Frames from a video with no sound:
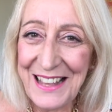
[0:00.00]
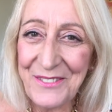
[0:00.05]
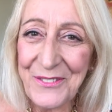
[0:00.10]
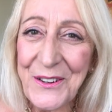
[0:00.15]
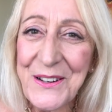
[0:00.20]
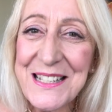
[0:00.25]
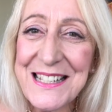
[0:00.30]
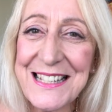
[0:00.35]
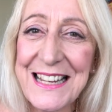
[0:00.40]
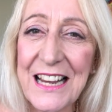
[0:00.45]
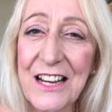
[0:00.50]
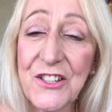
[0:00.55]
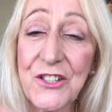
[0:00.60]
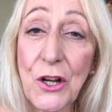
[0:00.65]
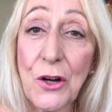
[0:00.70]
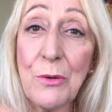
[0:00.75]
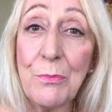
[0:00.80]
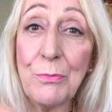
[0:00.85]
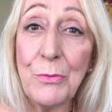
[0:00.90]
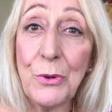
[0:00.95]
First thing,
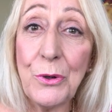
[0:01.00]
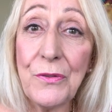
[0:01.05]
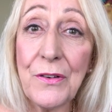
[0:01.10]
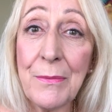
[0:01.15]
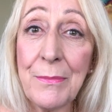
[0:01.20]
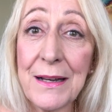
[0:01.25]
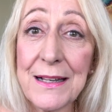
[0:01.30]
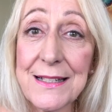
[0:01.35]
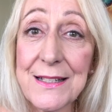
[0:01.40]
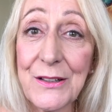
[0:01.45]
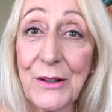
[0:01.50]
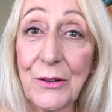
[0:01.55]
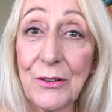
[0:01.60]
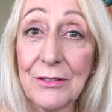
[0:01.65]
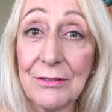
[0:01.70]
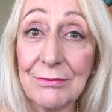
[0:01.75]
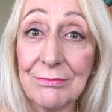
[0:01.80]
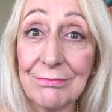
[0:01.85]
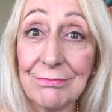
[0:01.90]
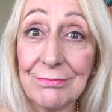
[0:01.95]
don't move a
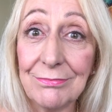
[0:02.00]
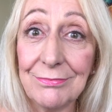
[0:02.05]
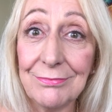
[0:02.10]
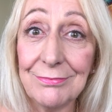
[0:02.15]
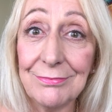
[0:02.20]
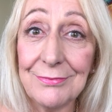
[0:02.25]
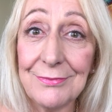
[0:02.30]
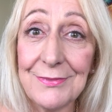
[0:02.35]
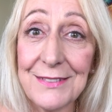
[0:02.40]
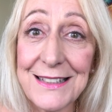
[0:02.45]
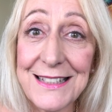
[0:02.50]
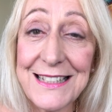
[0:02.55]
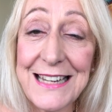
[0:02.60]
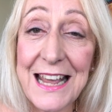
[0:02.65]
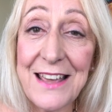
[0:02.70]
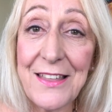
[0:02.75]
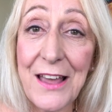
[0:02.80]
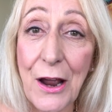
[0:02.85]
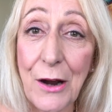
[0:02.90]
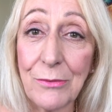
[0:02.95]
muscle.
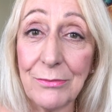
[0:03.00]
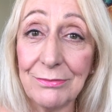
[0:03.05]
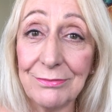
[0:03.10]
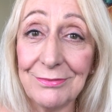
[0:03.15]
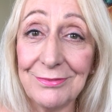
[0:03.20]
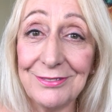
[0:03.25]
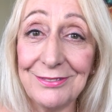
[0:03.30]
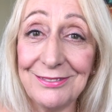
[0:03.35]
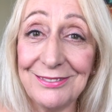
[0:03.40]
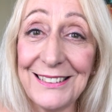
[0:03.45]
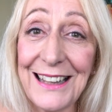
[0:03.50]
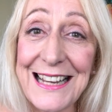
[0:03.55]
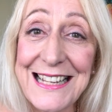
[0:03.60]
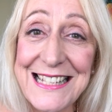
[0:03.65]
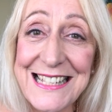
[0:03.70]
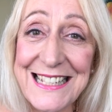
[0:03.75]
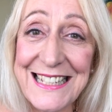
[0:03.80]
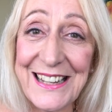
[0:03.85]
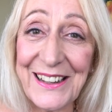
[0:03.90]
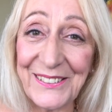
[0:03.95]
Stay there.
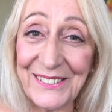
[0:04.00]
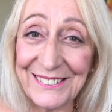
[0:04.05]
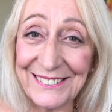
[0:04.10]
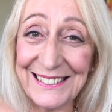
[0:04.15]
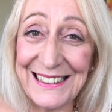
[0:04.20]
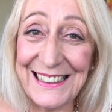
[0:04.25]
Lie still.